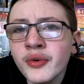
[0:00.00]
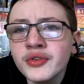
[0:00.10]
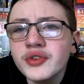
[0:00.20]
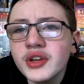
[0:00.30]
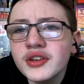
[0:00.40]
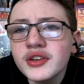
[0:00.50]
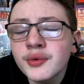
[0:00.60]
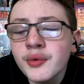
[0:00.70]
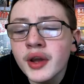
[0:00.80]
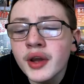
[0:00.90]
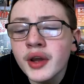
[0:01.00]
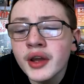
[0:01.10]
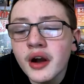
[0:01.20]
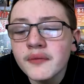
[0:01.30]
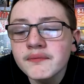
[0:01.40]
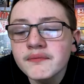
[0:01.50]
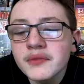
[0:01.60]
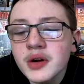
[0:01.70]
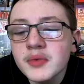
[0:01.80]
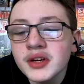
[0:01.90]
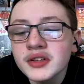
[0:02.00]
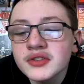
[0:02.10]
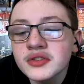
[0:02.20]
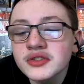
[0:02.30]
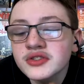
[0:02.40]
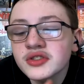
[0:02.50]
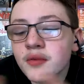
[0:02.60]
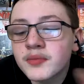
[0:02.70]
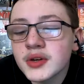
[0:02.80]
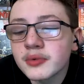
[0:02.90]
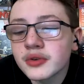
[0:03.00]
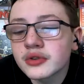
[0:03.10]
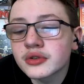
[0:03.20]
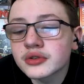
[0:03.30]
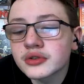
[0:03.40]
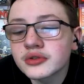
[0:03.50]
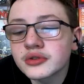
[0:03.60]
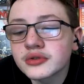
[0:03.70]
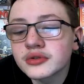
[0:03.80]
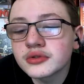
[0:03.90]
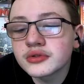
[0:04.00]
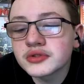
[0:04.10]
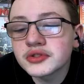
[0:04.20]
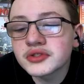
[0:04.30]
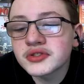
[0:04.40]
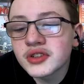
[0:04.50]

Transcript: need to wake up a bit. There's some people who just